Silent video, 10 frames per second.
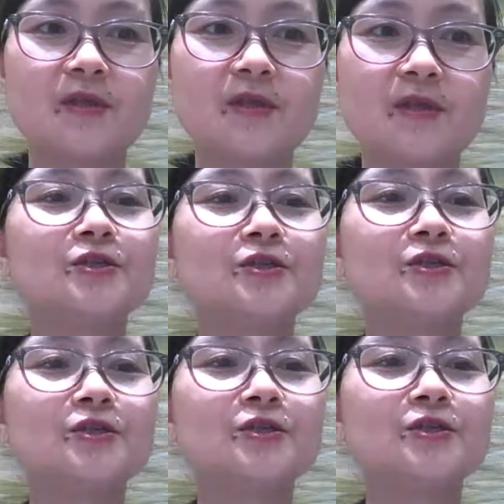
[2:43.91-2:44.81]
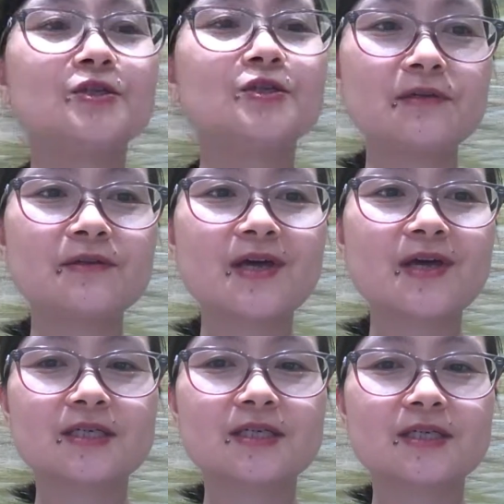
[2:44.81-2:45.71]
And do you feel
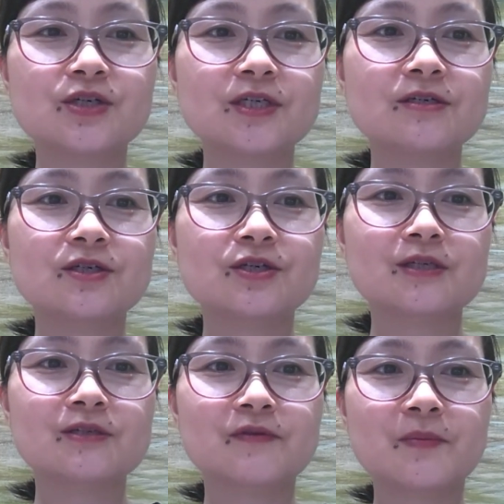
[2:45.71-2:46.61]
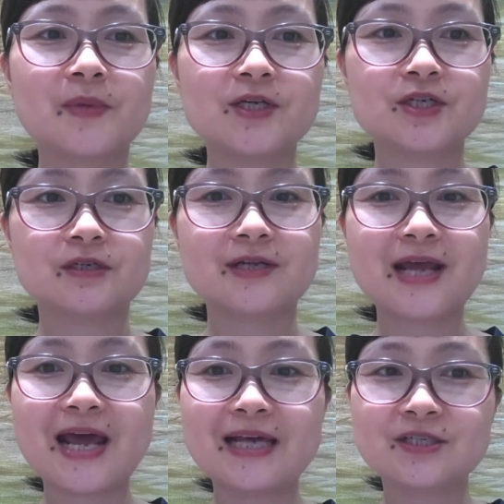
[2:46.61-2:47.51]
that digital transformation
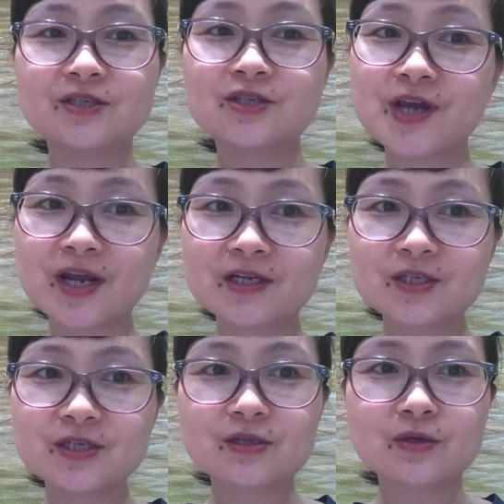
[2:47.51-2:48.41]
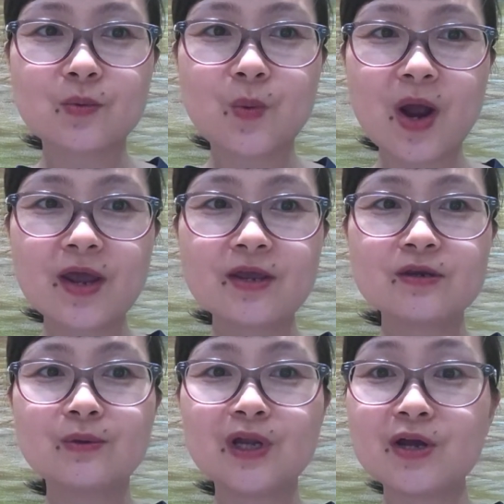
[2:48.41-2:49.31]
has changed the way
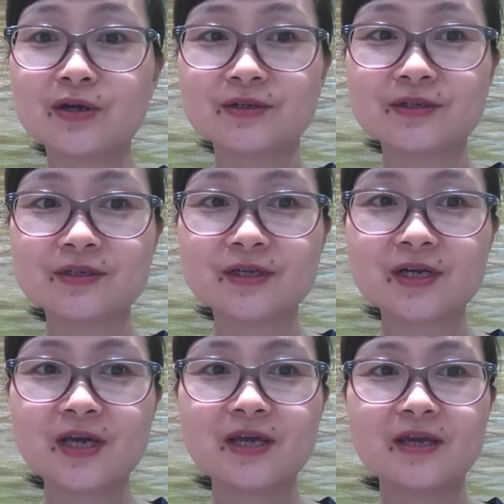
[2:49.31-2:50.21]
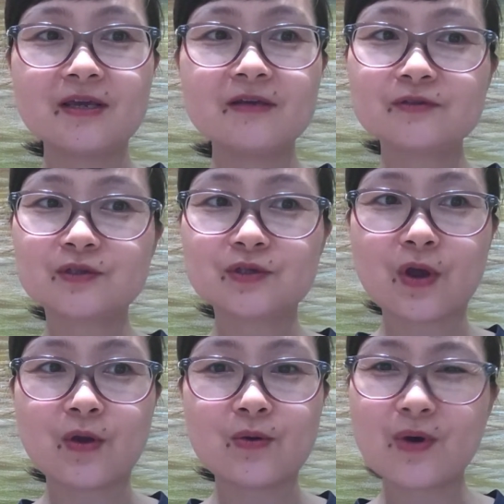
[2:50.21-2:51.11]
you learned? If
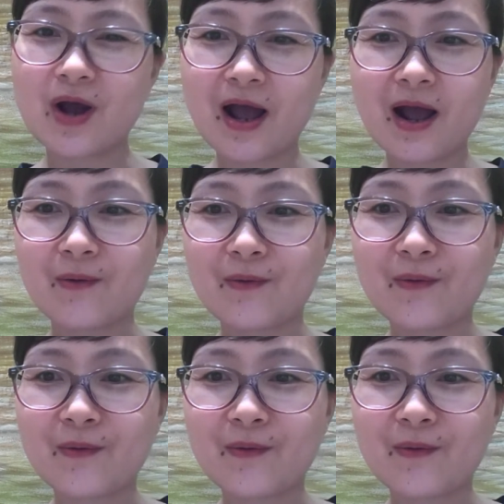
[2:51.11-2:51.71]
so, how?